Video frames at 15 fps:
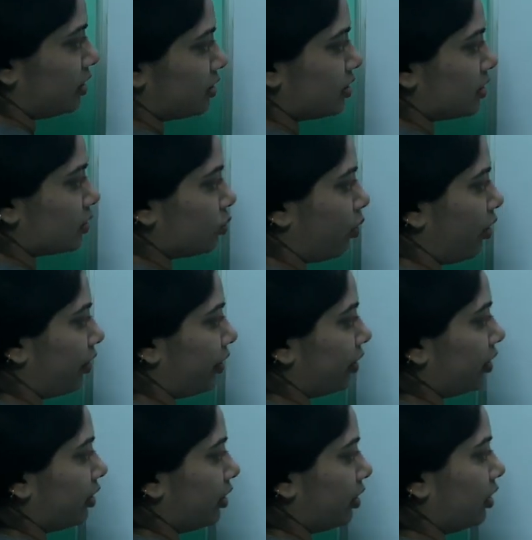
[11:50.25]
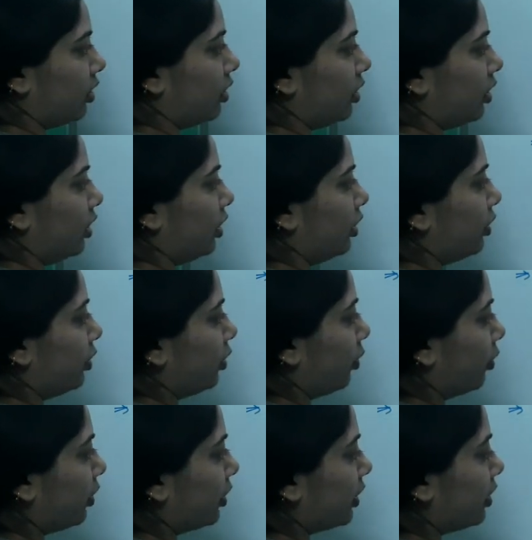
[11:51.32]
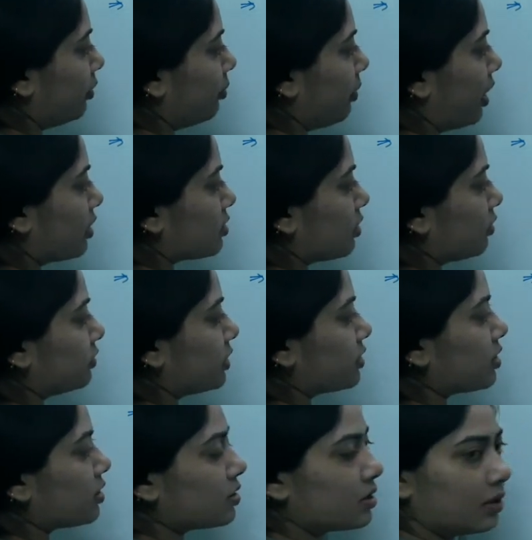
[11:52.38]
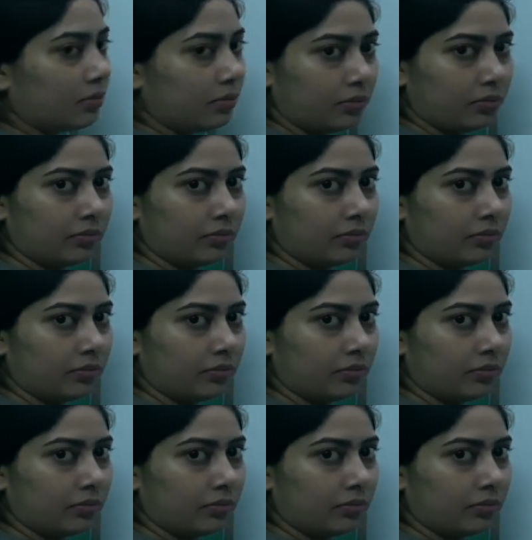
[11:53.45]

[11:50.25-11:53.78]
is what? Total mass of the system